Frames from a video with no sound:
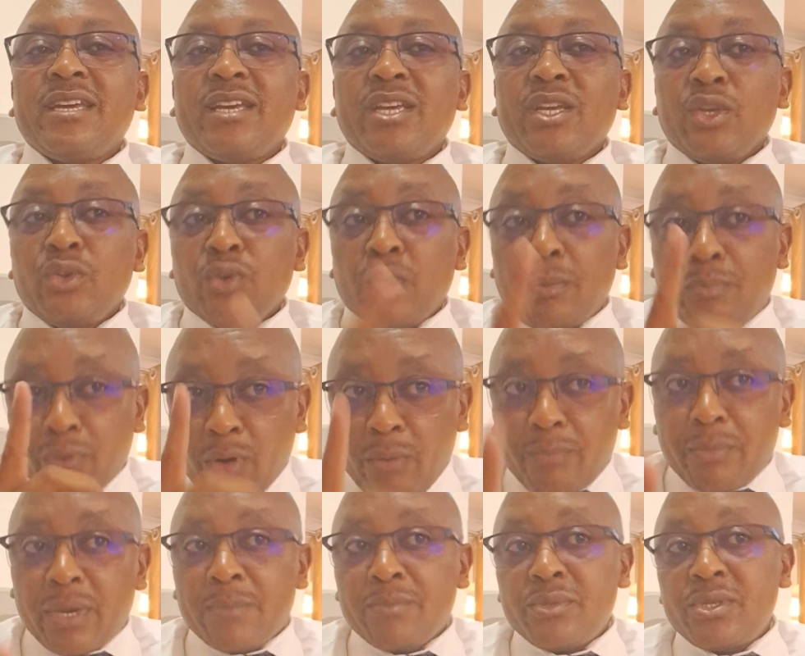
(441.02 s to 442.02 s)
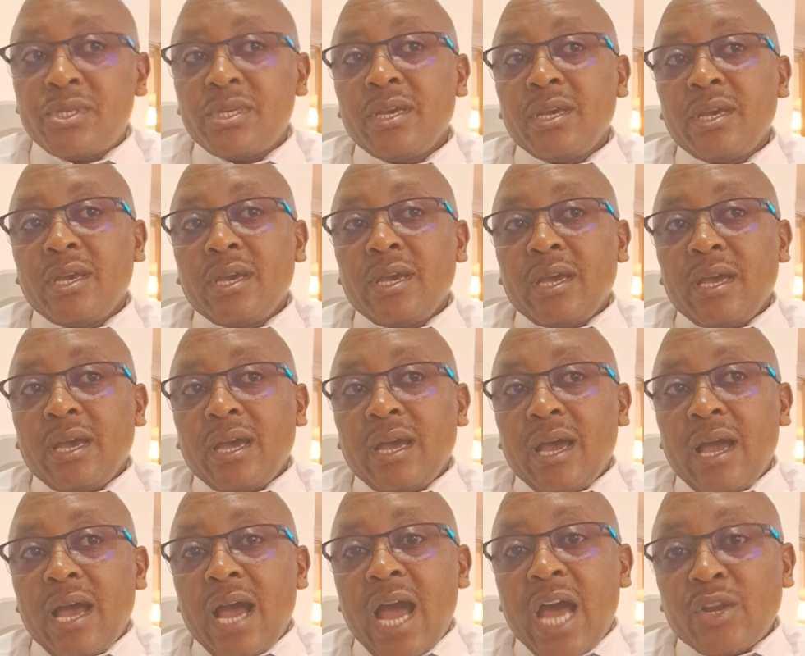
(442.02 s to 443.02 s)
Your problems
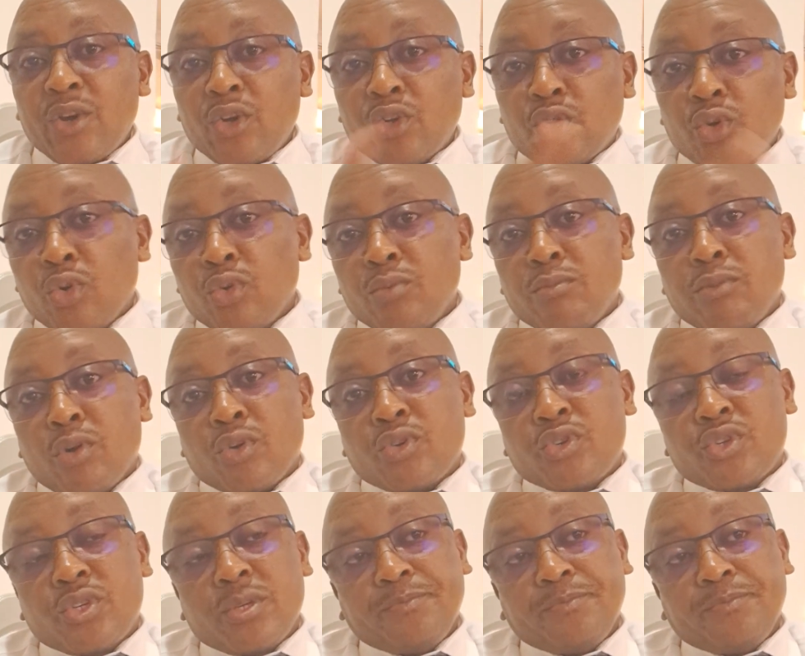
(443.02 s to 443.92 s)
are not roadblocks.